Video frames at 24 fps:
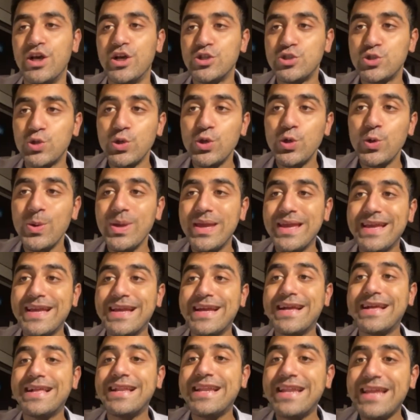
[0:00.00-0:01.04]
So you
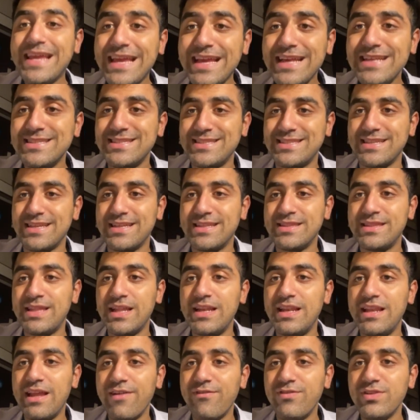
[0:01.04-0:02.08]
increase the
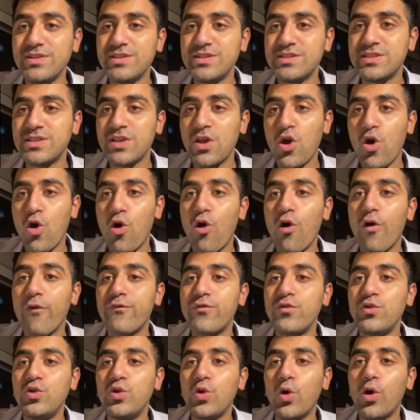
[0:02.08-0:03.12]
levels
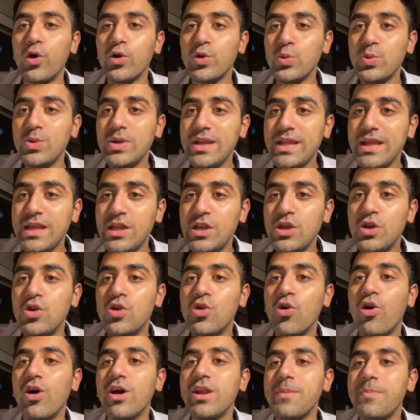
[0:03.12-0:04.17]
of not only
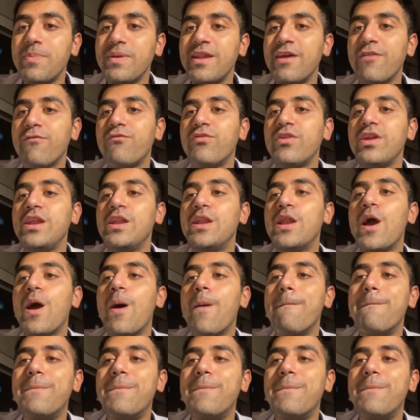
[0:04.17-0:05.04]
norepinephrine,